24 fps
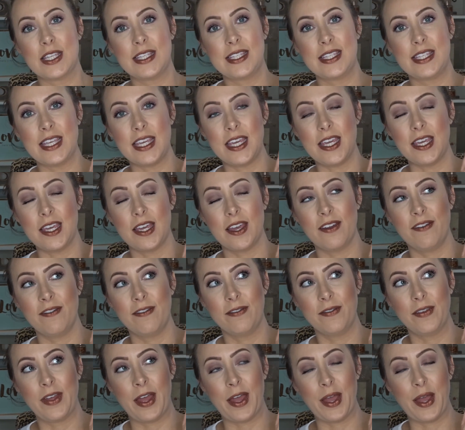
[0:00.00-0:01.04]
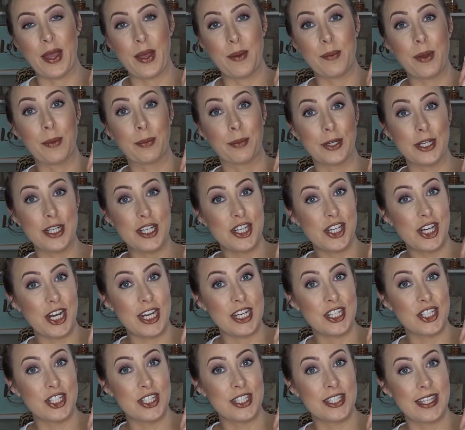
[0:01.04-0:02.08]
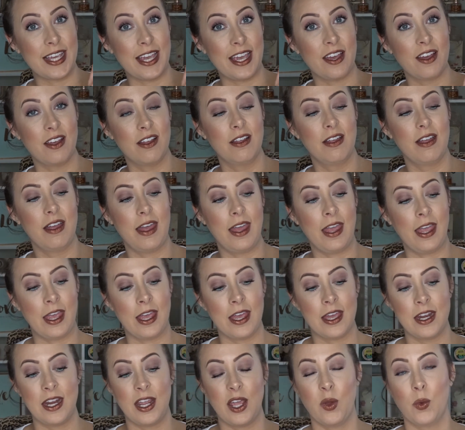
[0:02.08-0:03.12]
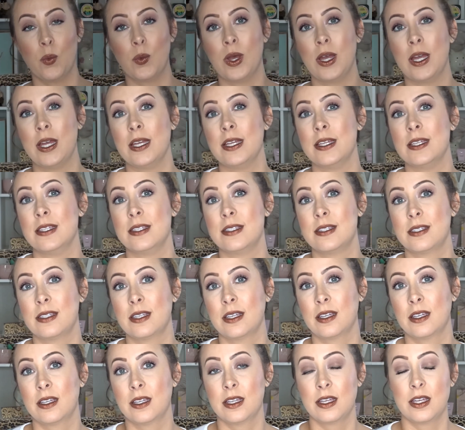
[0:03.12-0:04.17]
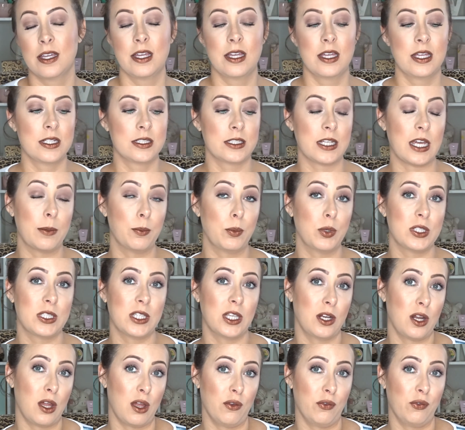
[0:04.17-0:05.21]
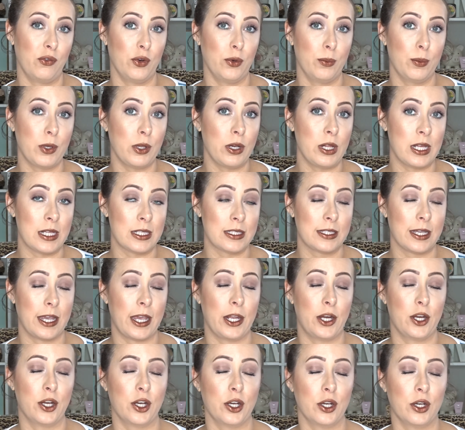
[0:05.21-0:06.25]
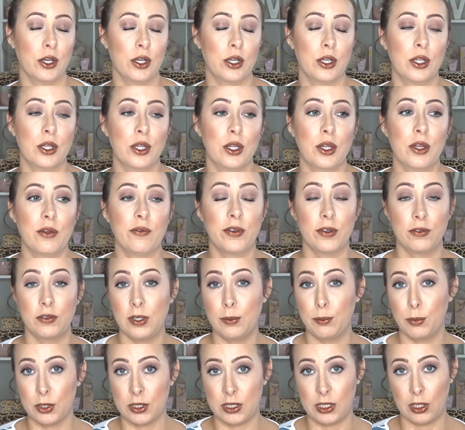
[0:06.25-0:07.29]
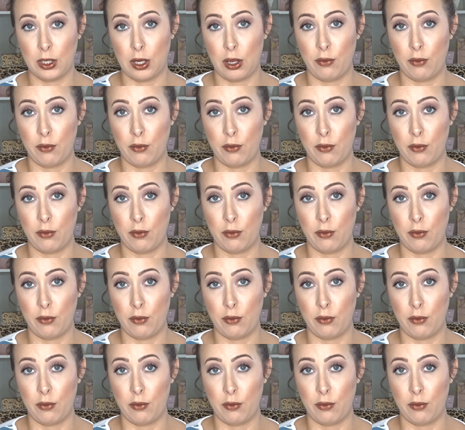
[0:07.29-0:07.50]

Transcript: is the appreciation sale, and it was 10% off for Beauty Insider, 15%